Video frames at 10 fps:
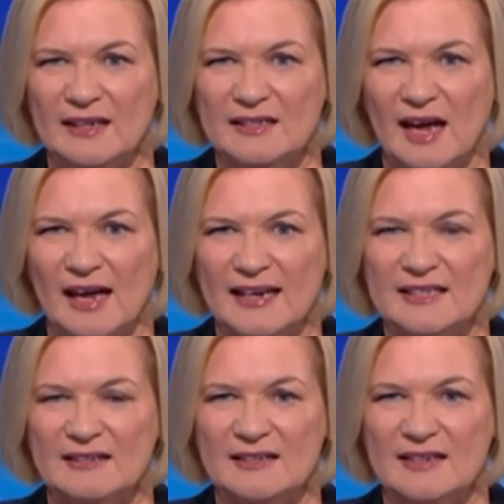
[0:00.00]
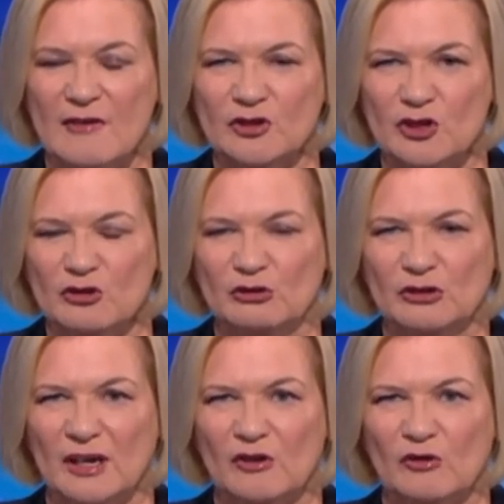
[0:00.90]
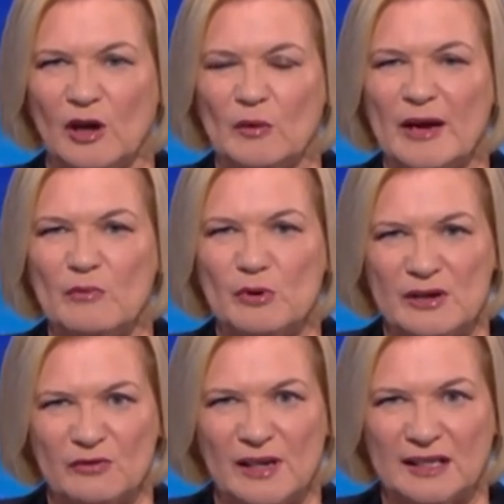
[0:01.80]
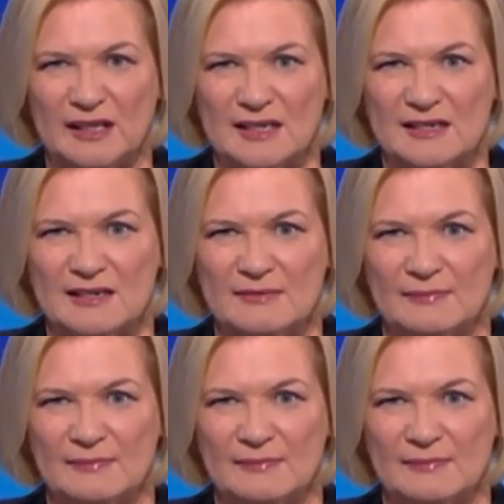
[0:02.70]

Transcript: died this afternoon following a brief illness.